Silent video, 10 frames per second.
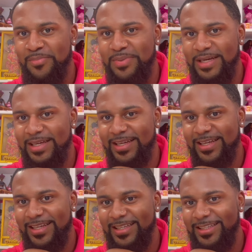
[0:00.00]
but
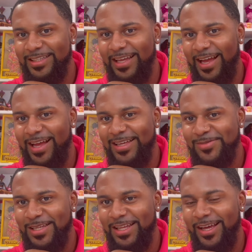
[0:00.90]
yes,
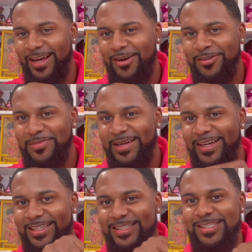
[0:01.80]
with the leg out in the
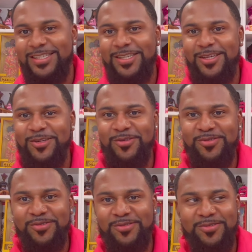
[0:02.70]
back, this is
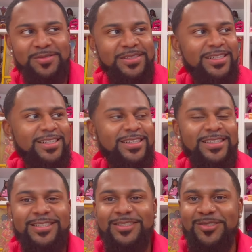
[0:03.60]
cute.
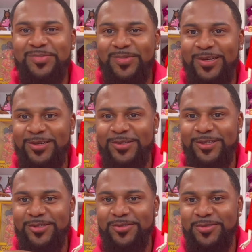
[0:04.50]
This is real
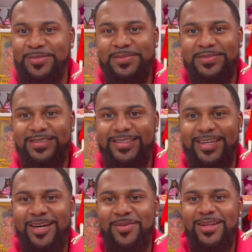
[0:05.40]
cute.
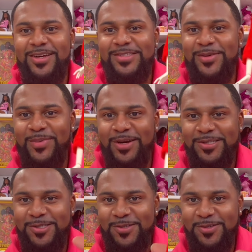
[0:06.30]
Up close and
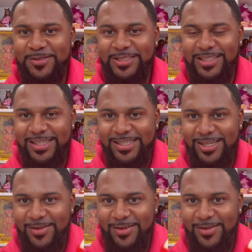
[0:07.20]
personal, she looks so